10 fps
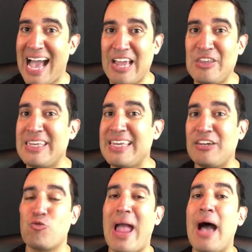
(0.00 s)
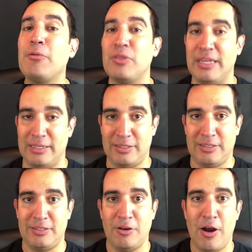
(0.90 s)
on how you can get around
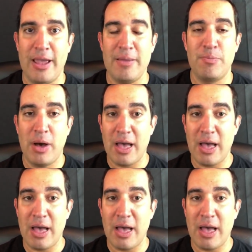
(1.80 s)
this, all right?